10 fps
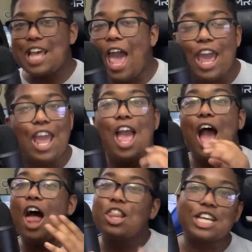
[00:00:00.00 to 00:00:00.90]
Day,
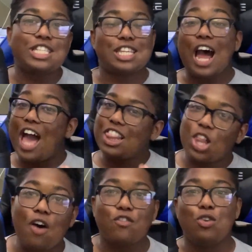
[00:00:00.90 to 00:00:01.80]
listen, I
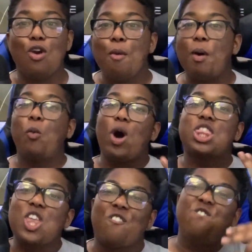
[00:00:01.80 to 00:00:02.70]
love you. But
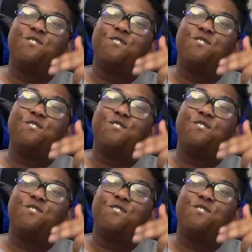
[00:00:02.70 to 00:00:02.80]
what the